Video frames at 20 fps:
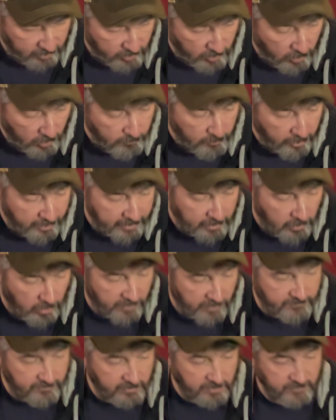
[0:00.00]
it's all running
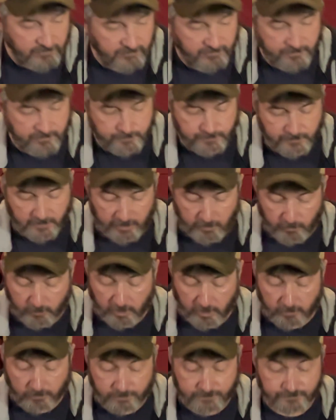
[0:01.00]
off of an
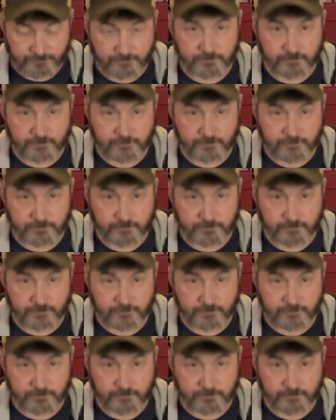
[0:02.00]
Uno.